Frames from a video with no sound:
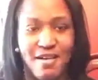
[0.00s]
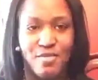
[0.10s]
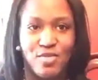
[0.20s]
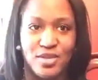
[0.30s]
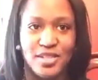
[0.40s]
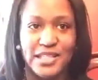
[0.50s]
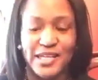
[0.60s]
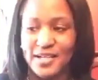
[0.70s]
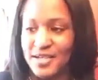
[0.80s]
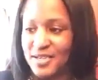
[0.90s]
I was
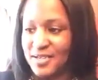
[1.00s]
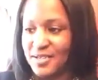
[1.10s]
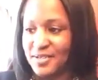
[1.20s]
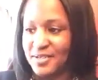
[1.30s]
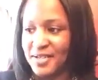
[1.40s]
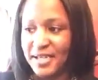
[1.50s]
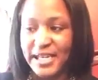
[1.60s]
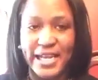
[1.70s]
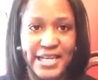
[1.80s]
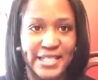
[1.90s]

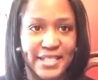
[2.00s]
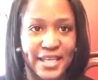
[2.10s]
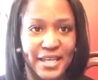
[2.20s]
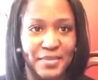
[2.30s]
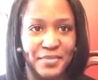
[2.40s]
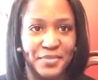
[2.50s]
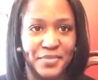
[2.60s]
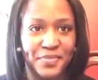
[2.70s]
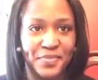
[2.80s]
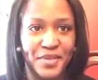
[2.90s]
landscape.
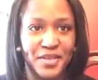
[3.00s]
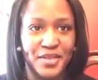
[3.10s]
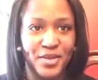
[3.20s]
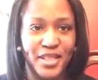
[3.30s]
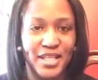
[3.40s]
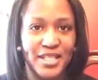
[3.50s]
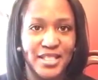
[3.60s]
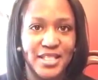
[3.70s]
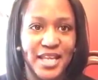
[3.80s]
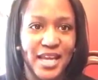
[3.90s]
So I think this
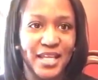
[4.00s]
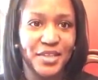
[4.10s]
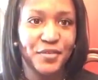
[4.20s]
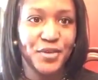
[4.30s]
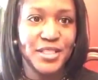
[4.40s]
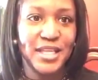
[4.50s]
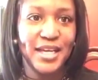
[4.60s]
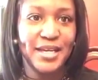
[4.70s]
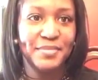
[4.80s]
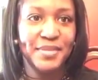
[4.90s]
is kind of like the first
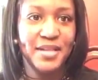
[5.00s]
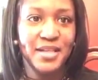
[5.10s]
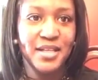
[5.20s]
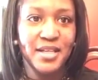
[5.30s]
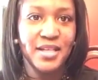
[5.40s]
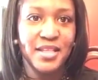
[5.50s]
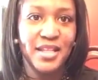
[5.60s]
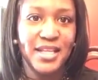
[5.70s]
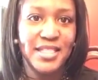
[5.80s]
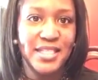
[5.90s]
time
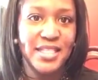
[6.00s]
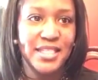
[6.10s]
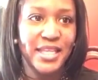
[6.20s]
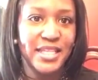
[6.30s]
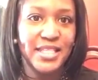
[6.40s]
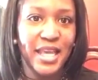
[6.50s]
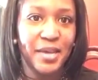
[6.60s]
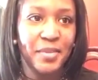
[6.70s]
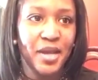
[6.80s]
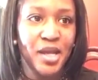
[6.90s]
that I did this
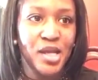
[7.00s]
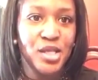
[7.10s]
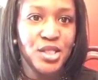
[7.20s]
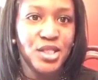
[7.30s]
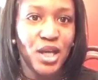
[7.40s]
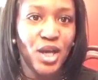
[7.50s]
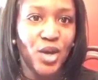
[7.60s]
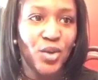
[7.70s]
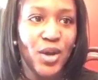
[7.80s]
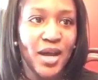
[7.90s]
landscape.
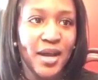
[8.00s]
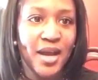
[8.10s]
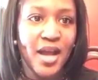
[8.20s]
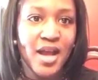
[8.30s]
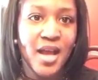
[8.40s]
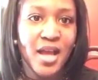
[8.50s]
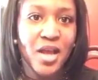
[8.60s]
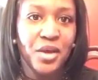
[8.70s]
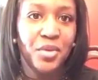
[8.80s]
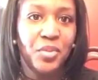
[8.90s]
So,
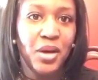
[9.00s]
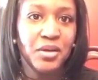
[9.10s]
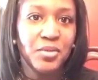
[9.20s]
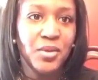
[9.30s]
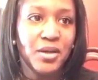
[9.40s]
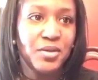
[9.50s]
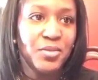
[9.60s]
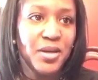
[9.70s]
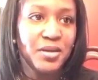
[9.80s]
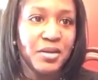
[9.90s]
welcome.
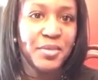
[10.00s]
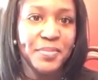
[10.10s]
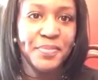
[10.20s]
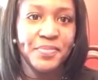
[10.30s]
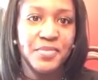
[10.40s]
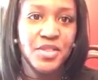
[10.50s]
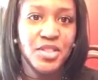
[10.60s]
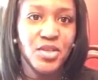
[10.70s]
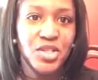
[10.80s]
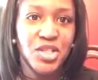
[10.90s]

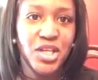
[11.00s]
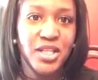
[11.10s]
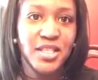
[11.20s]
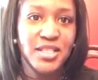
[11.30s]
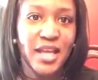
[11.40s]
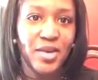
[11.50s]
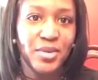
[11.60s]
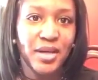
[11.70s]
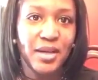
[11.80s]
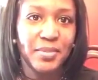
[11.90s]
Just going to share this out
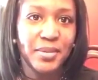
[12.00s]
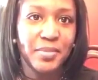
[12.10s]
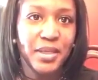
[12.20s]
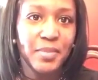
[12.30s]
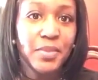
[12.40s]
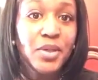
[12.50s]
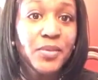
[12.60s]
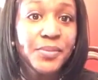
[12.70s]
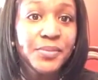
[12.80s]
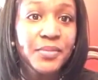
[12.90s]
with a couple of people.
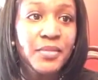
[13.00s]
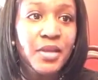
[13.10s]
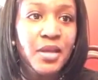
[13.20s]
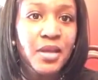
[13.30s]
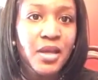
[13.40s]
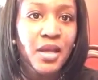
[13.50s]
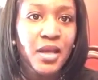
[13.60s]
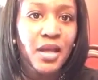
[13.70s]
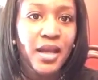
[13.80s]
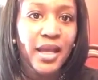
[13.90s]

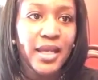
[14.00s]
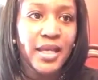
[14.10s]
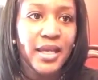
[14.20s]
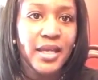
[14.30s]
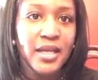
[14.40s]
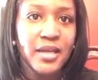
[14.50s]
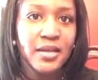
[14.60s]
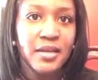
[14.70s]
And